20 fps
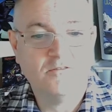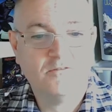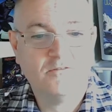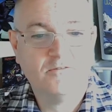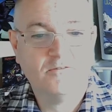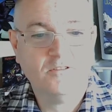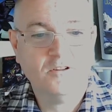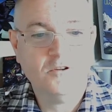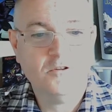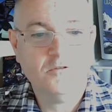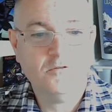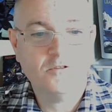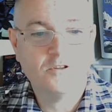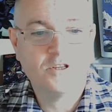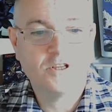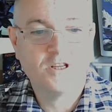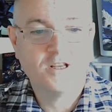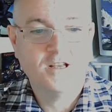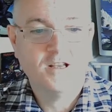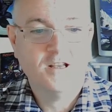flute,
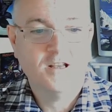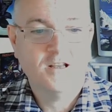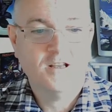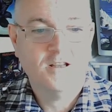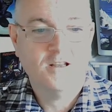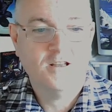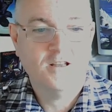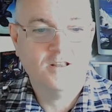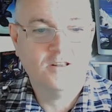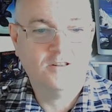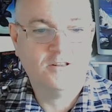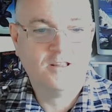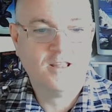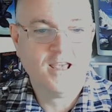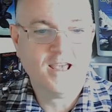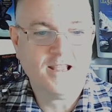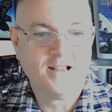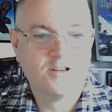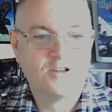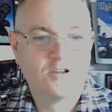and
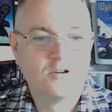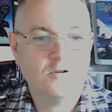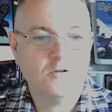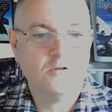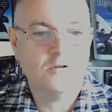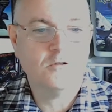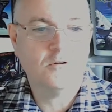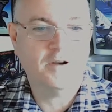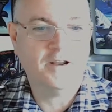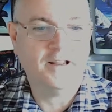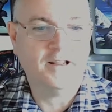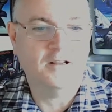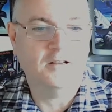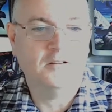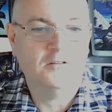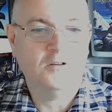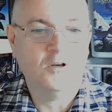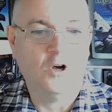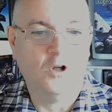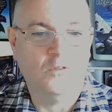Keck Scoring
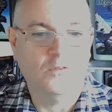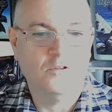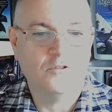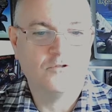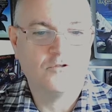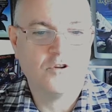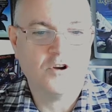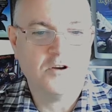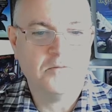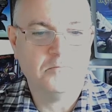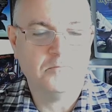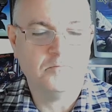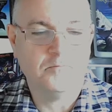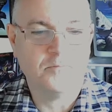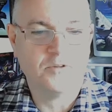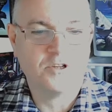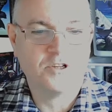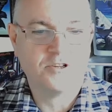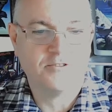on the drums.